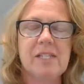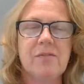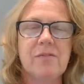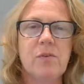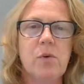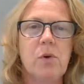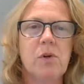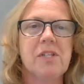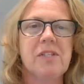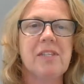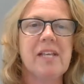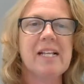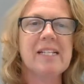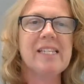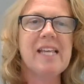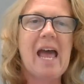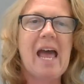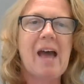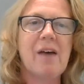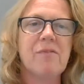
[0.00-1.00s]
Of course,
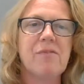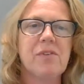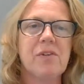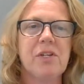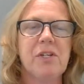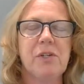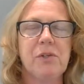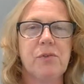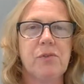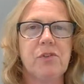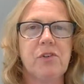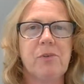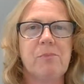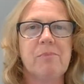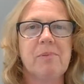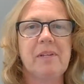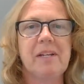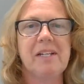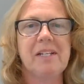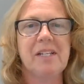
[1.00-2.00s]
that's after you've
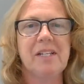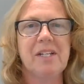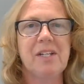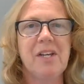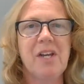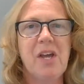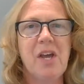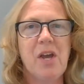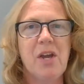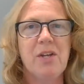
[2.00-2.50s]
completed